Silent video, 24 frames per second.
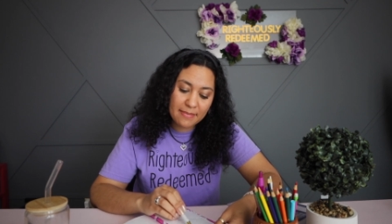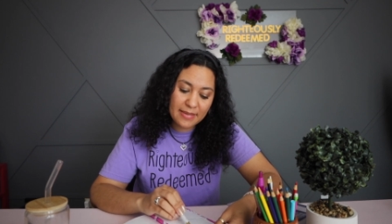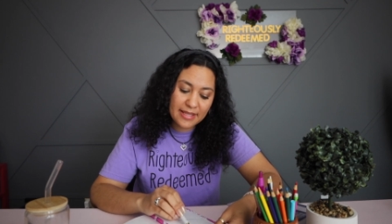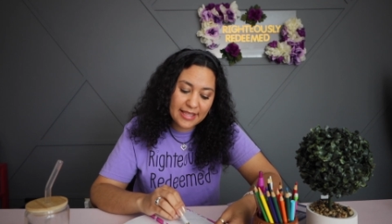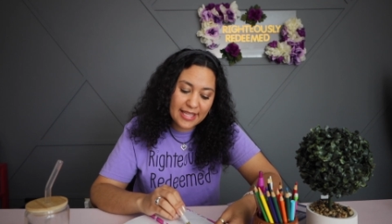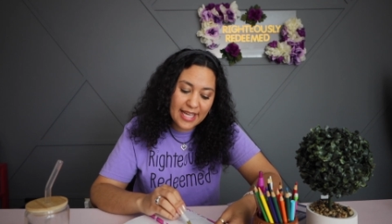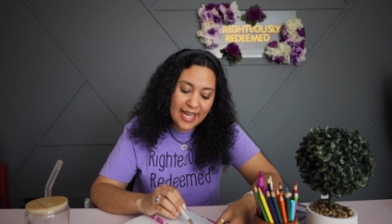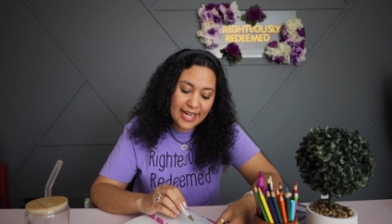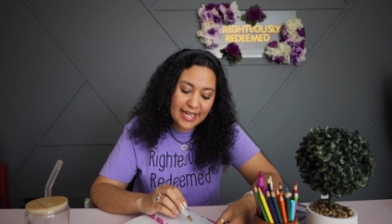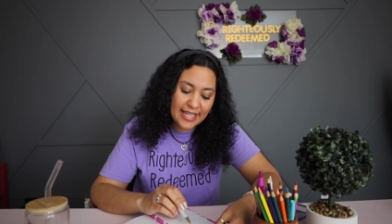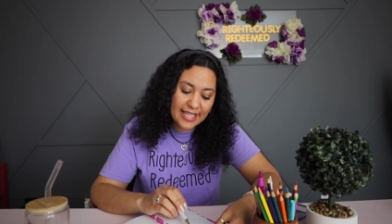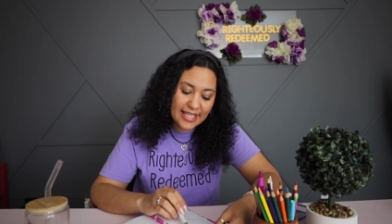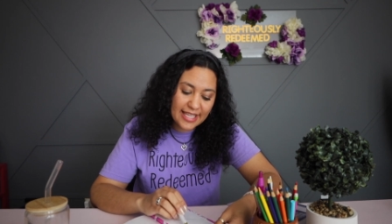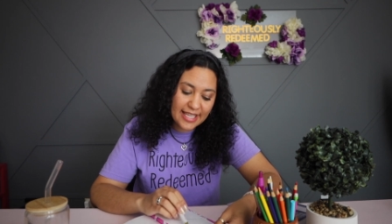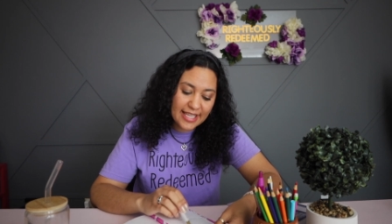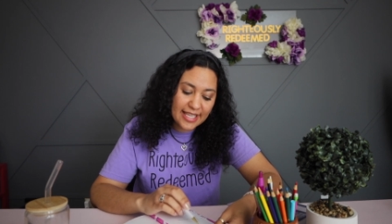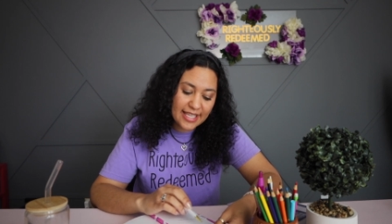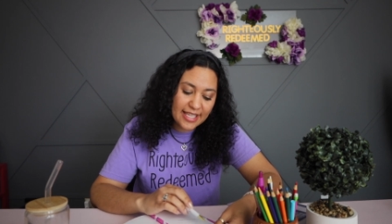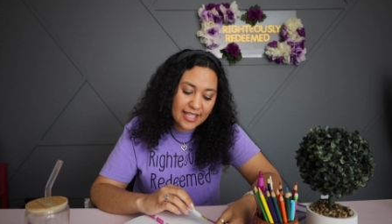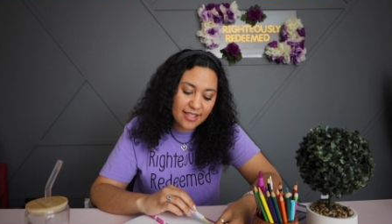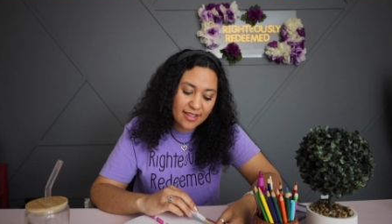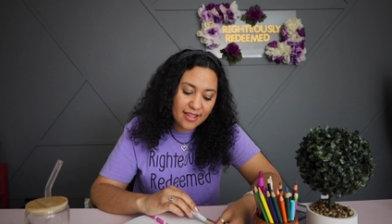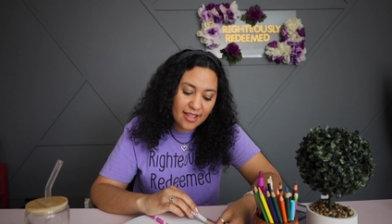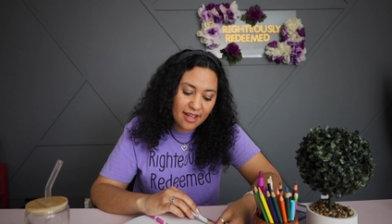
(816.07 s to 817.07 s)
but that
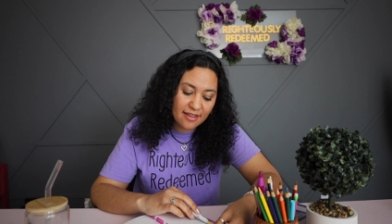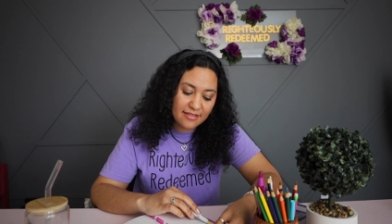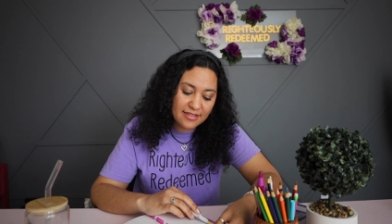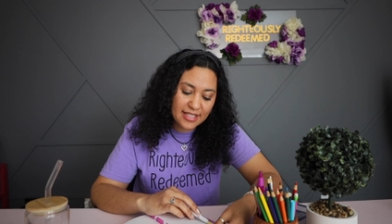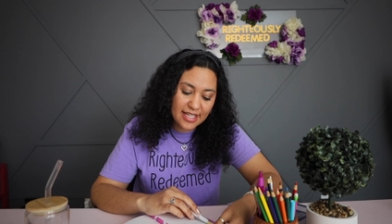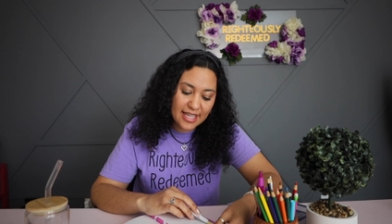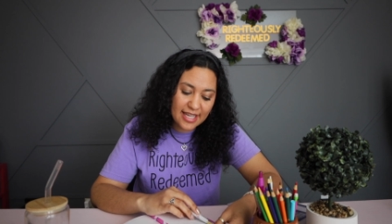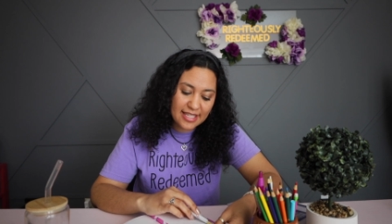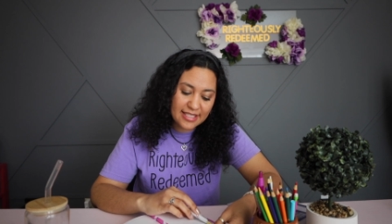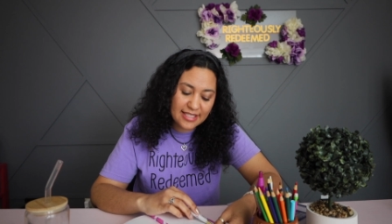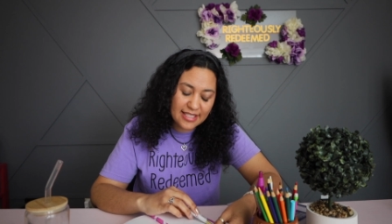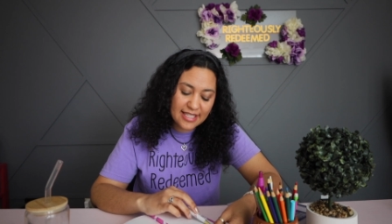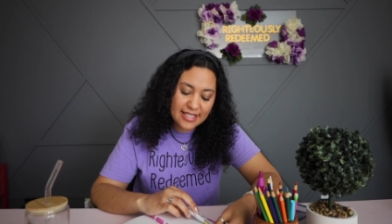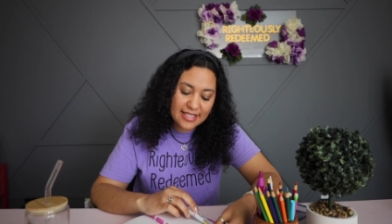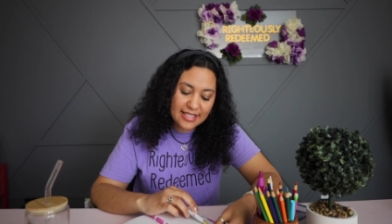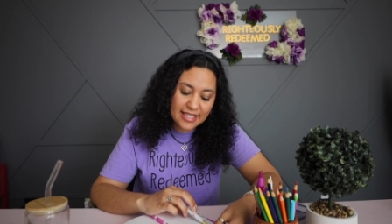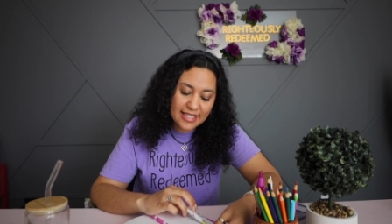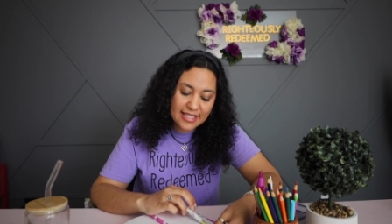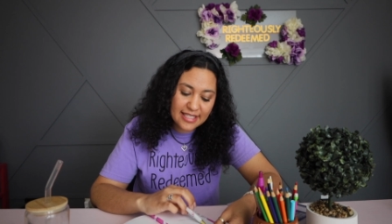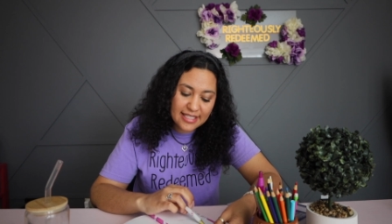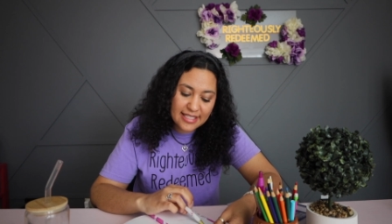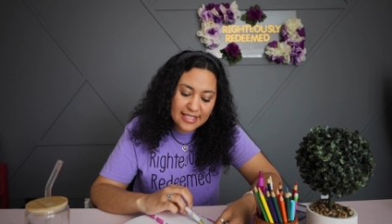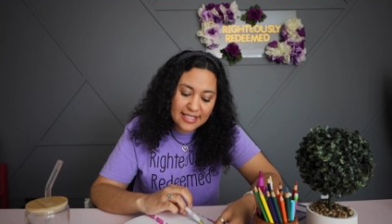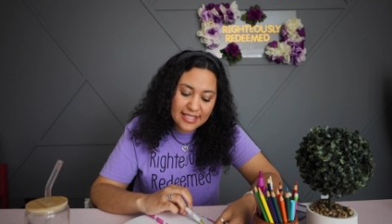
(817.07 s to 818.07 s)
he loved us and
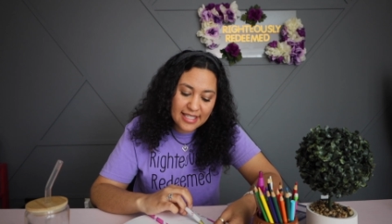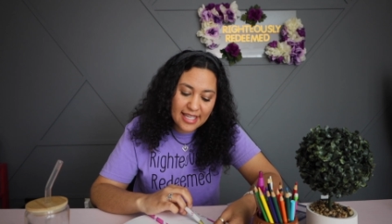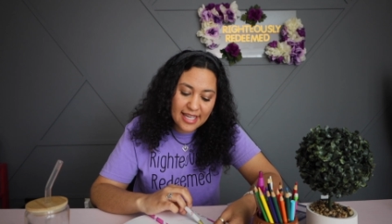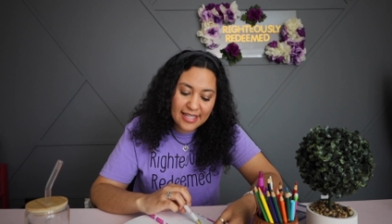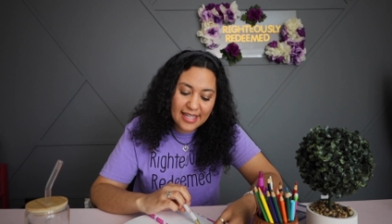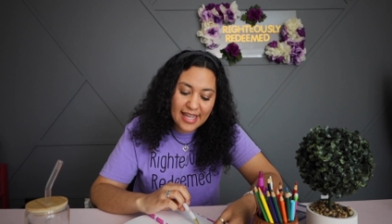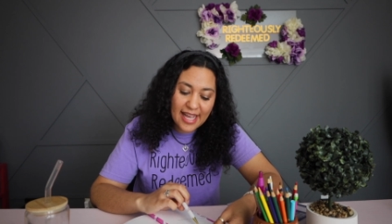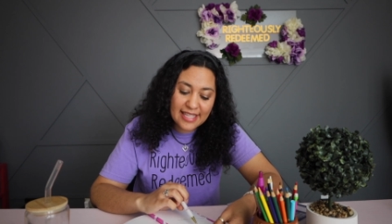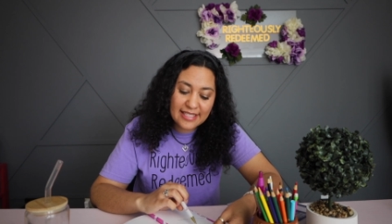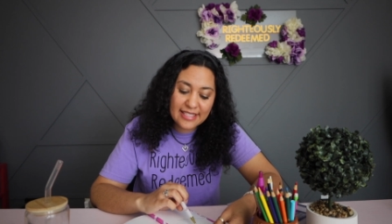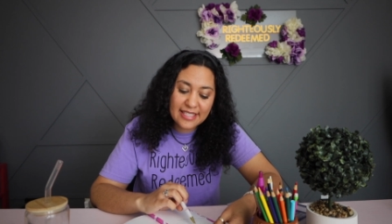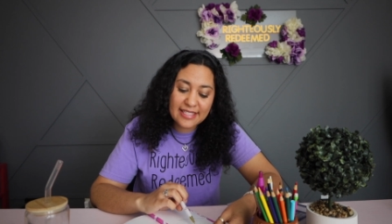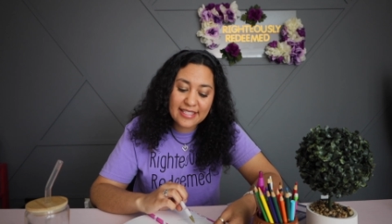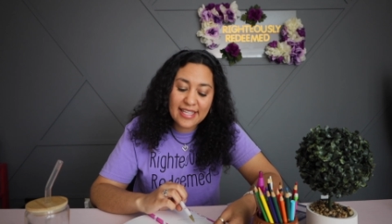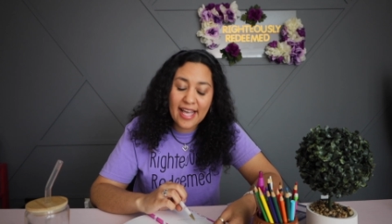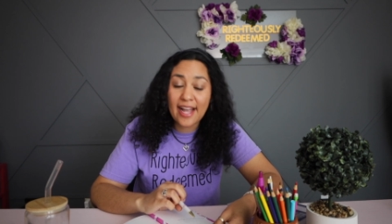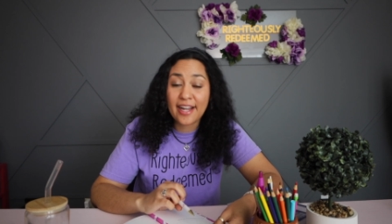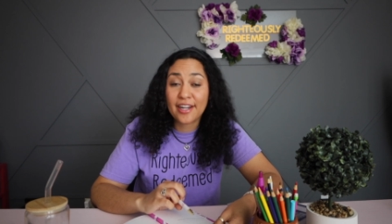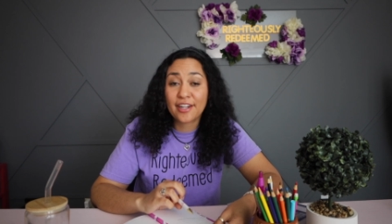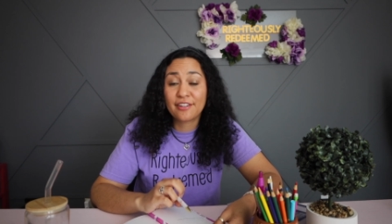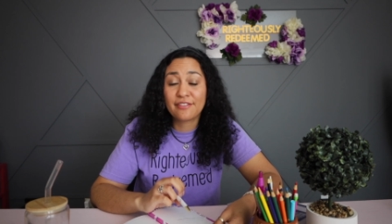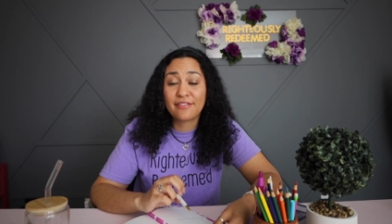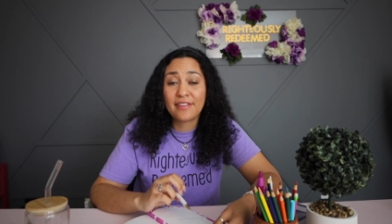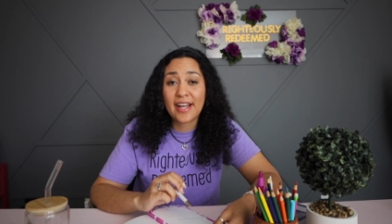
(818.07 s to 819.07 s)
sent his son as a
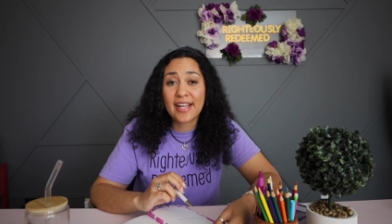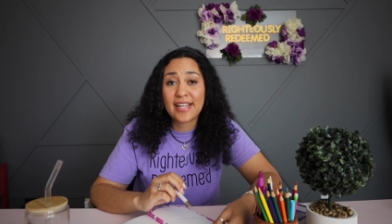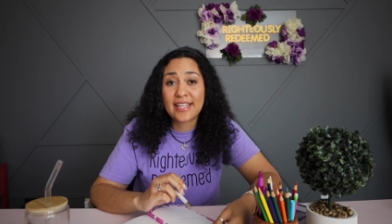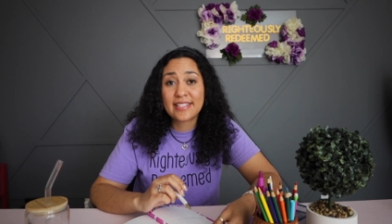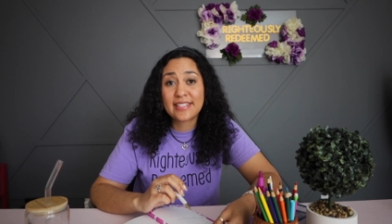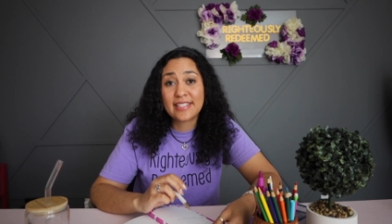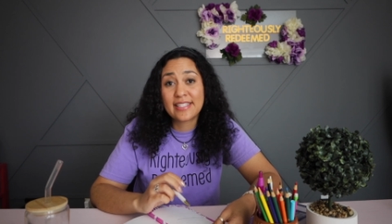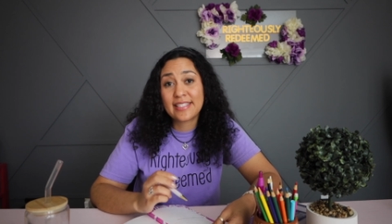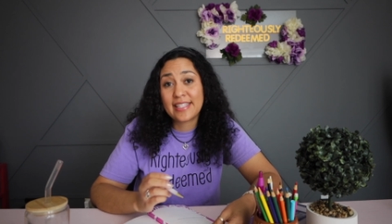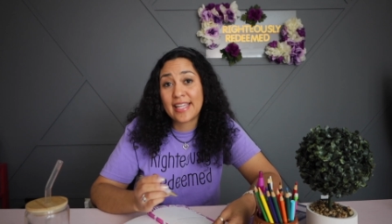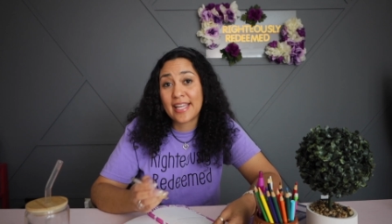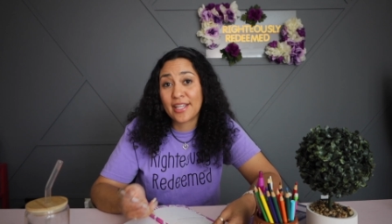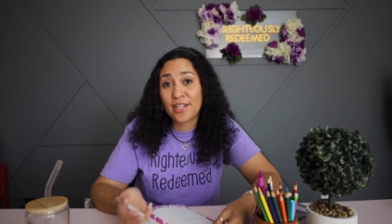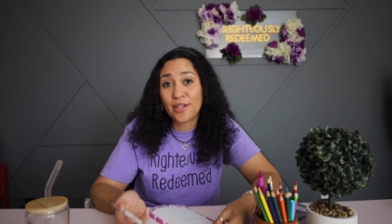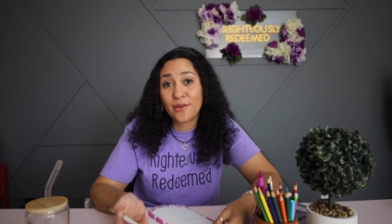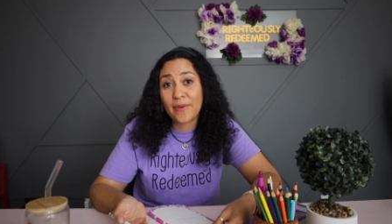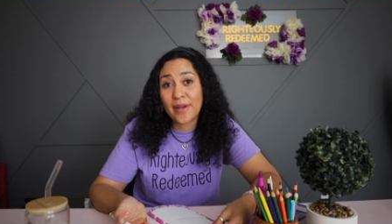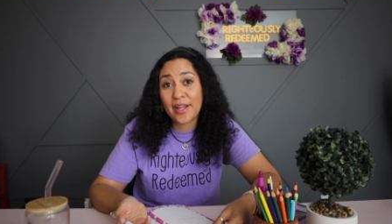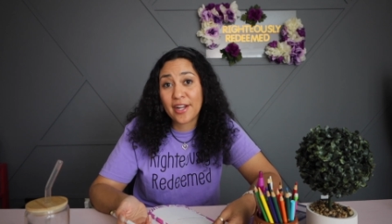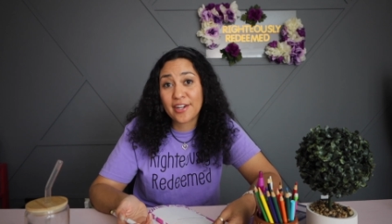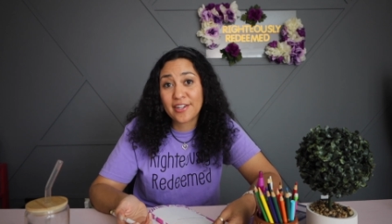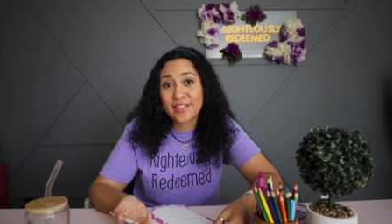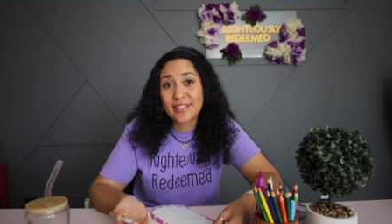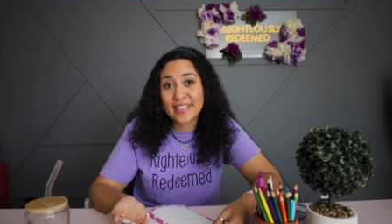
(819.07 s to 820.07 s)
sacrifice to take
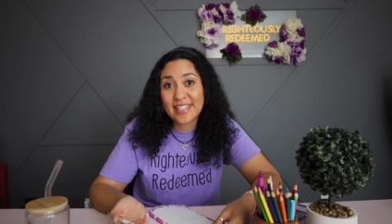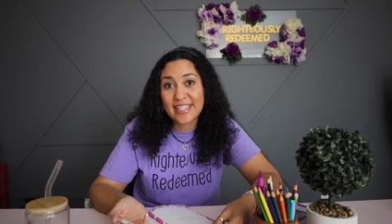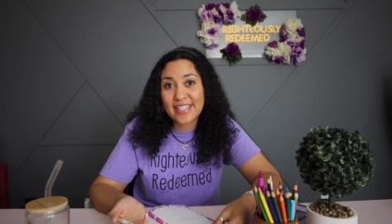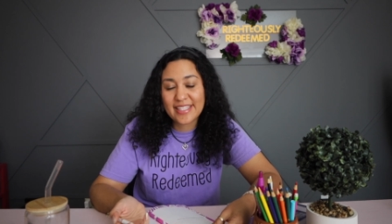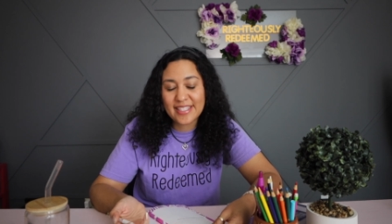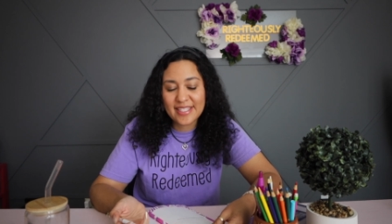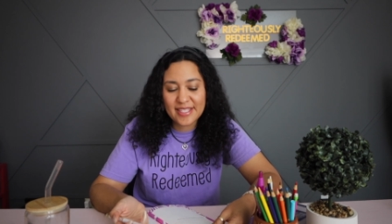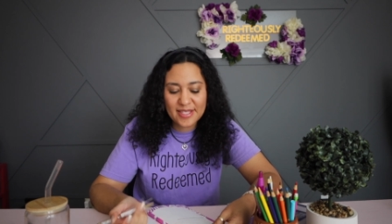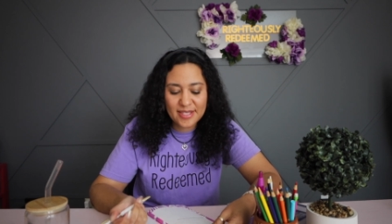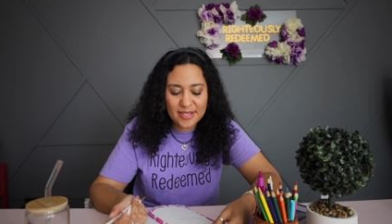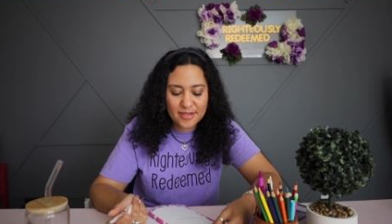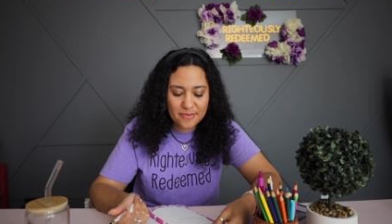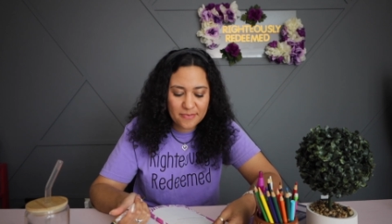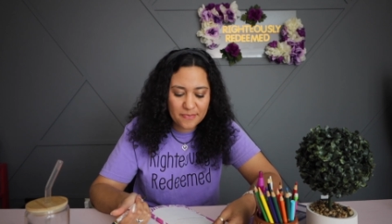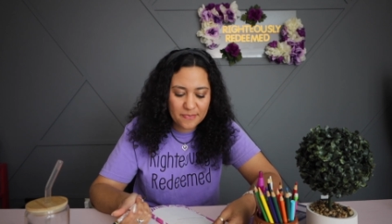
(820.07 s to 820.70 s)
away our sins.